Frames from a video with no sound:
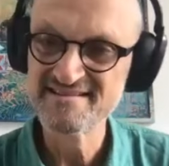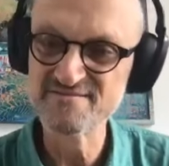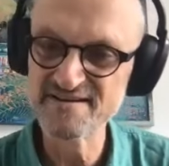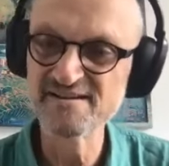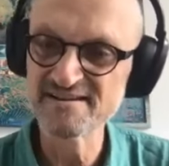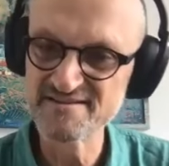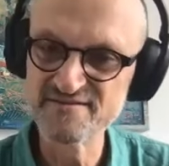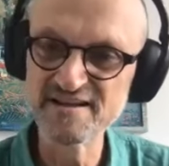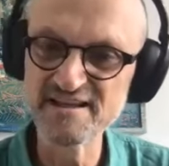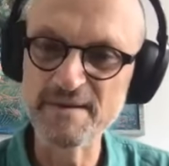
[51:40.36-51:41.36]
the
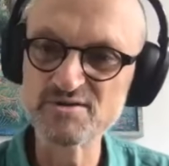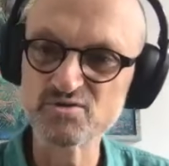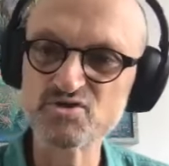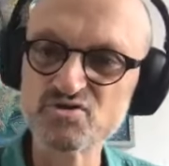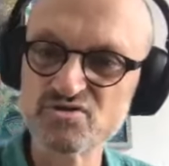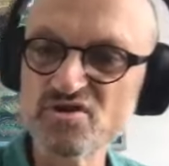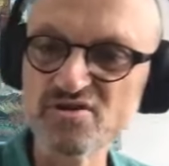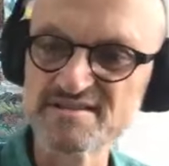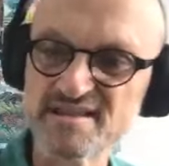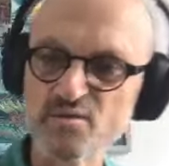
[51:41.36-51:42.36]
developmental should
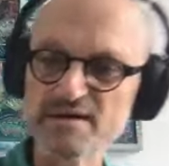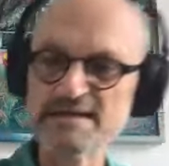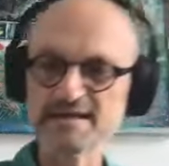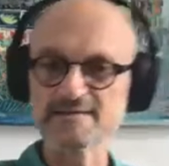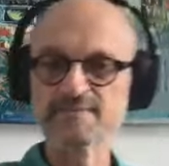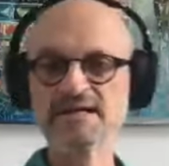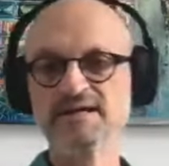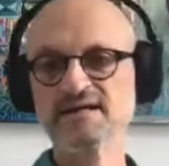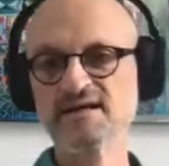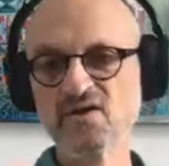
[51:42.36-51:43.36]
nots that we get,
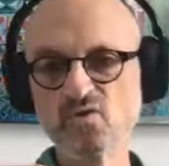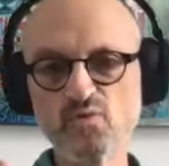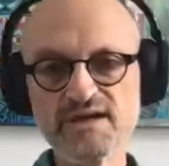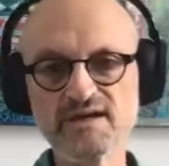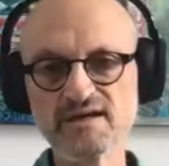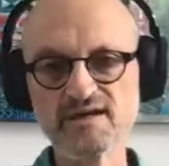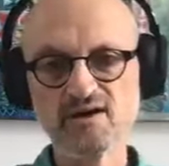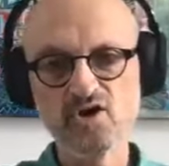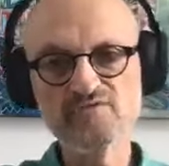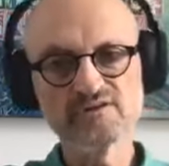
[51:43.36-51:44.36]

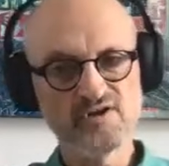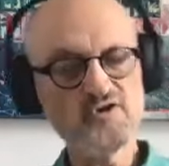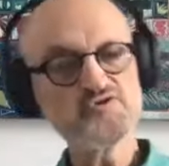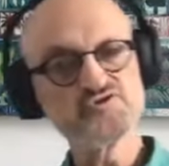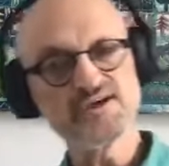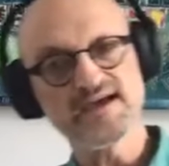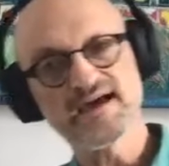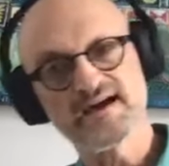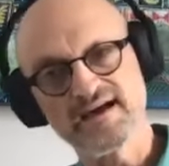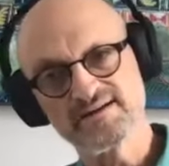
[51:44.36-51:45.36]
we overload
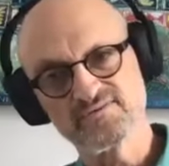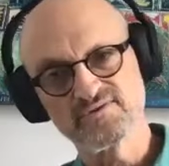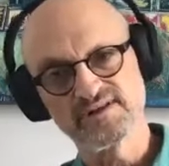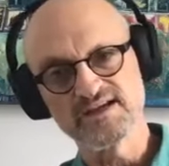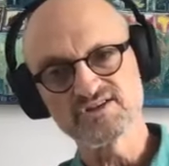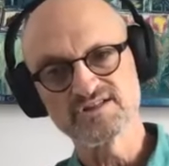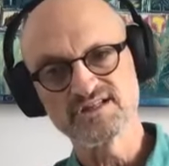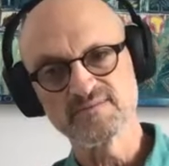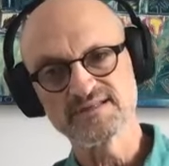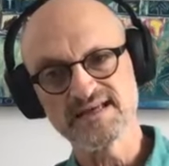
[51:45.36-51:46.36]
our
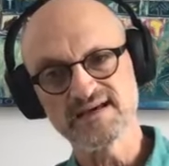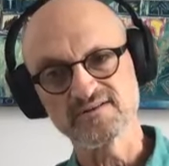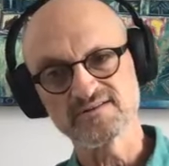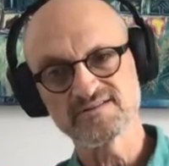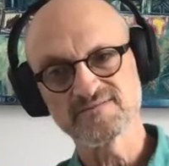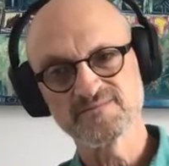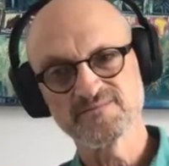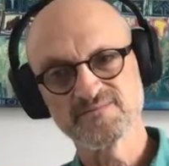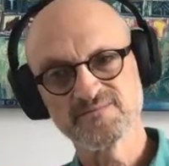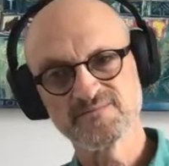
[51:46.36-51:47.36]
relationships as adults.